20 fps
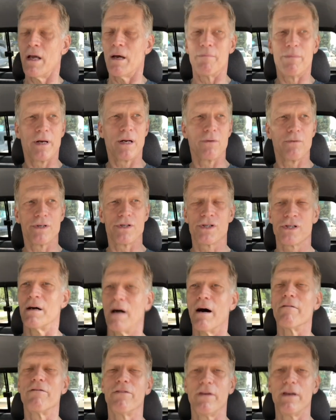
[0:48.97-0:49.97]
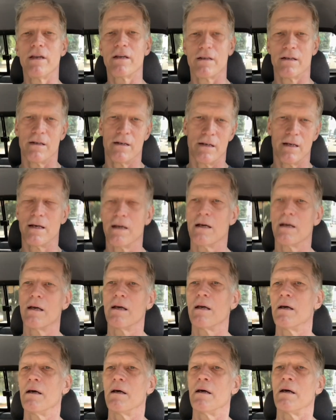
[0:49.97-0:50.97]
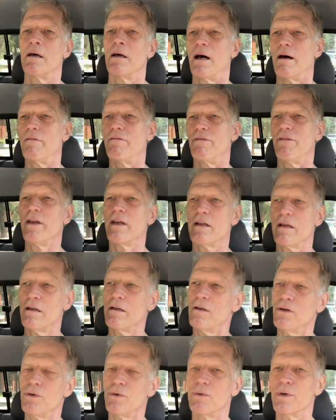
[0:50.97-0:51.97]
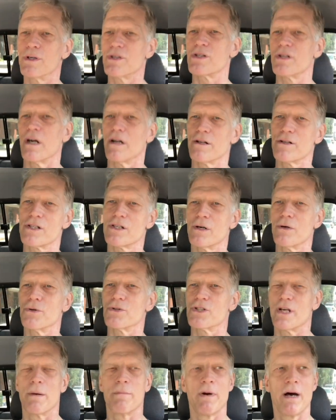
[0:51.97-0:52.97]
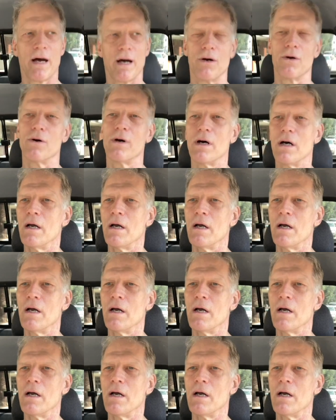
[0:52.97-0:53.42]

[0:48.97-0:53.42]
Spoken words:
but it was a vegan who was also somehow